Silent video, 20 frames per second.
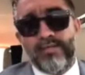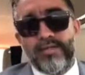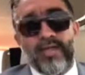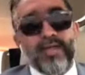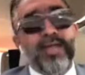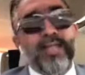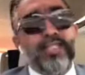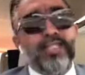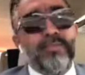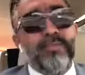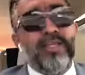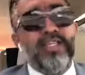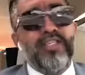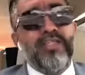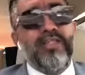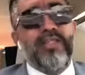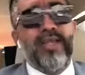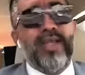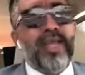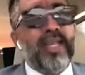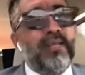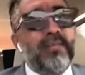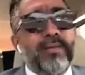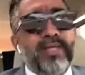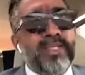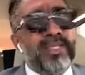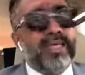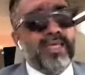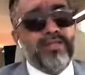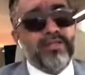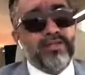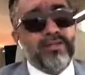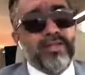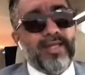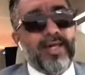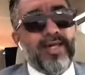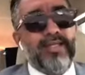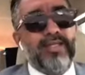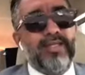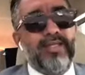You're not special. Anybody can do
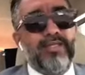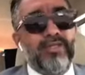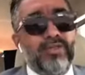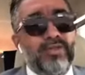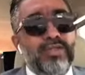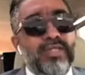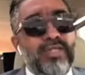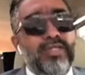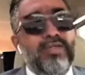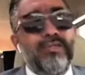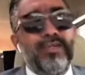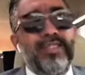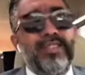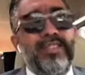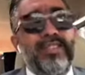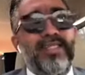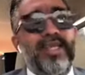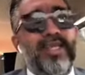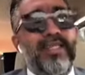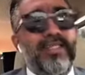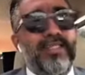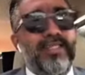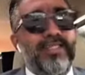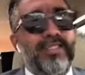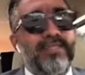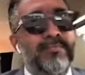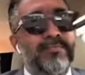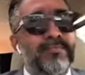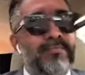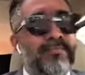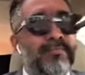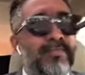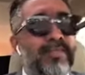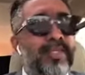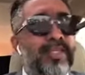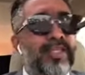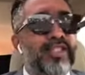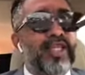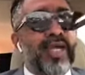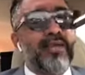that. You need to understand this.
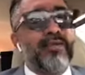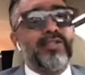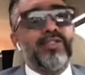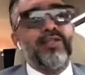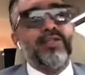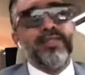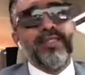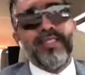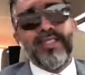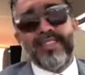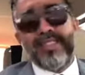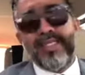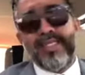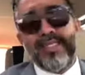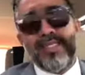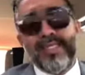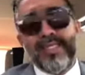So I was doing this